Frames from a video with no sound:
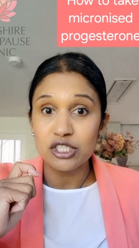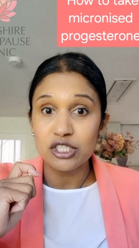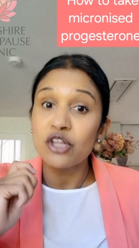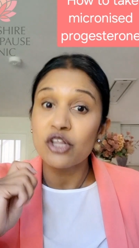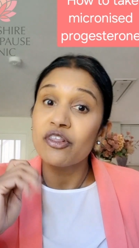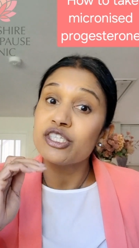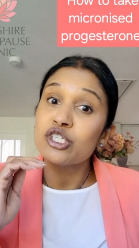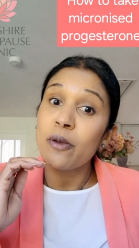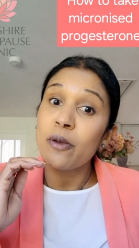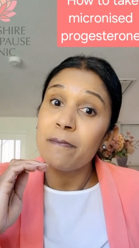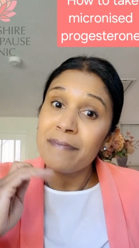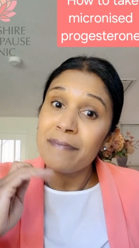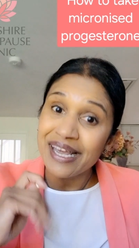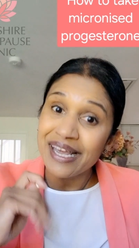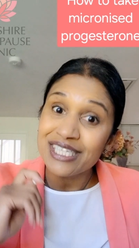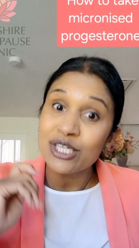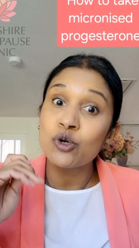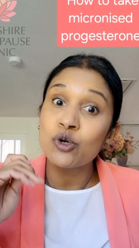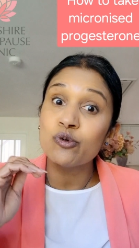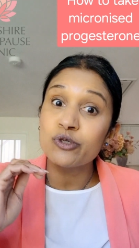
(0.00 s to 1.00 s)
So there's no
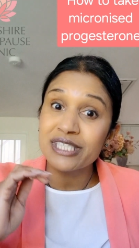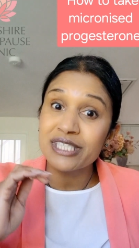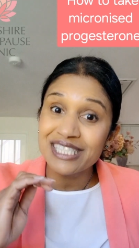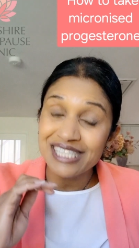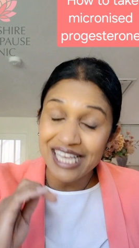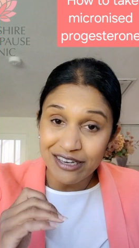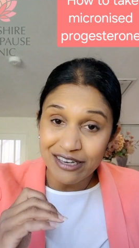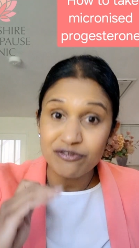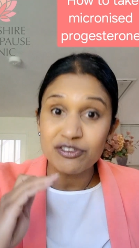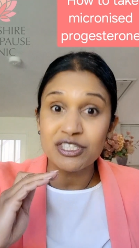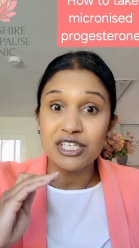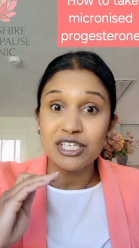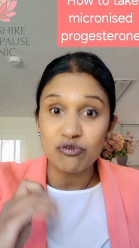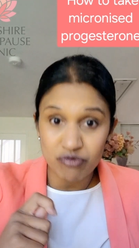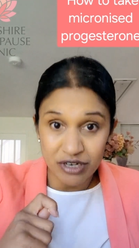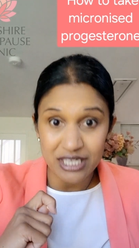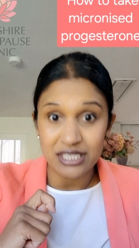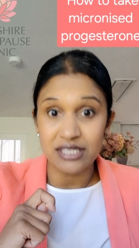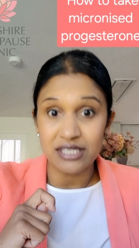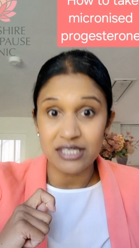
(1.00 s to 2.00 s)
medical safety
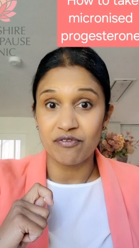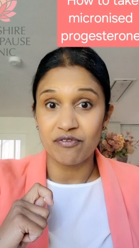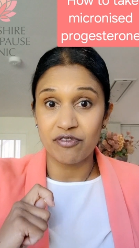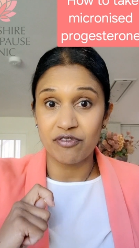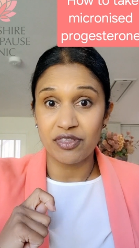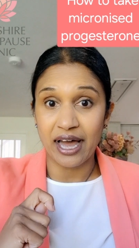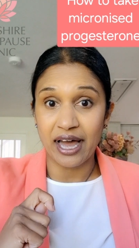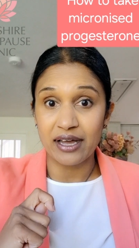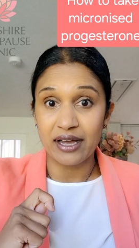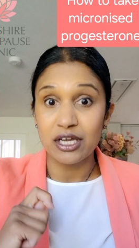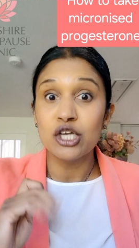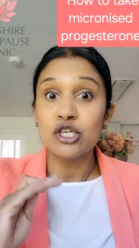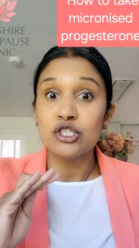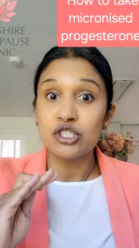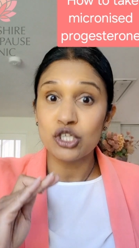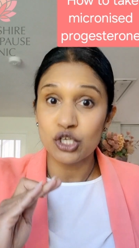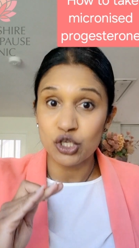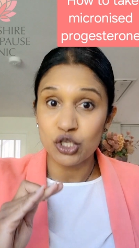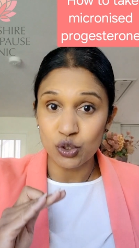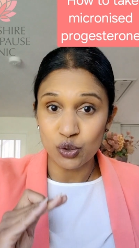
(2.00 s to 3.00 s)
reason for that.
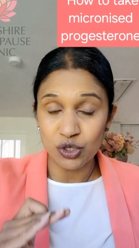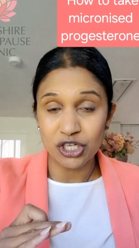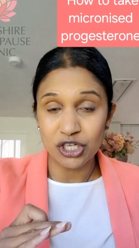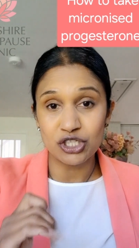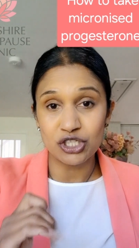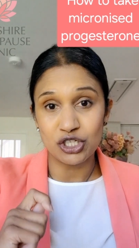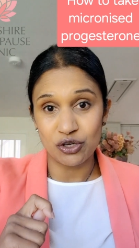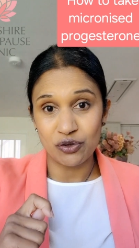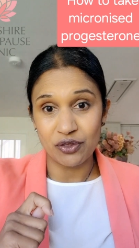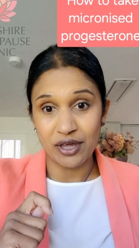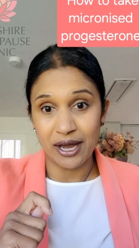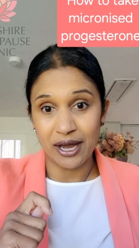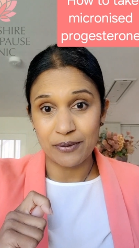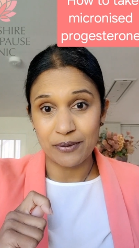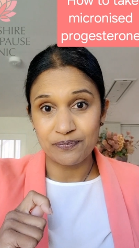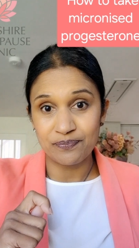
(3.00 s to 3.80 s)
So you can do that.